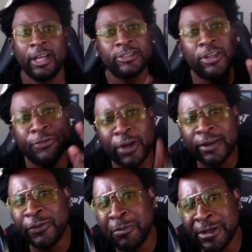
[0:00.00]
So if you're
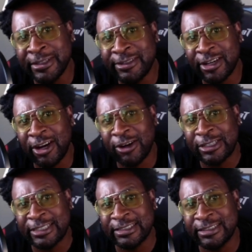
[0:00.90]
unfamiliar to the all
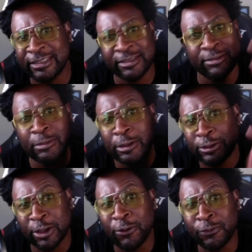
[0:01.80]
clear system,
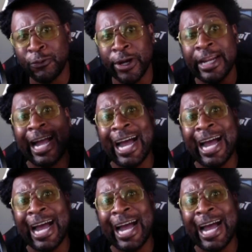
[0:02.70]
don't fret.